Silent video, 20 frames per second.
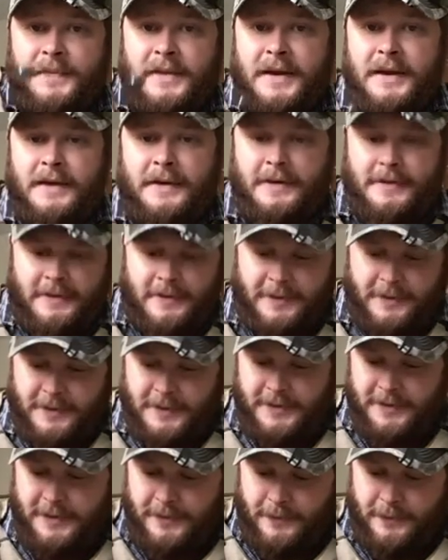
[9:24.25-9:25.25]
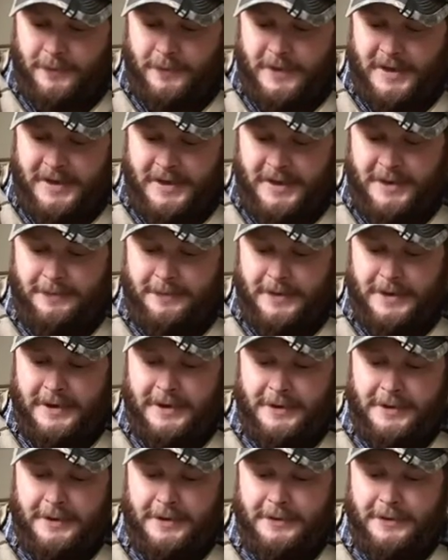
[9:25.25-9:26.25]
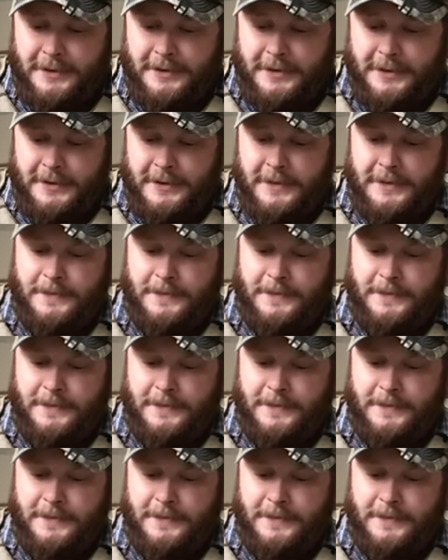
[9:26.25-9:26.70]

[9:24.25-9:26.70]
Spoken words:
and they're just really, really good.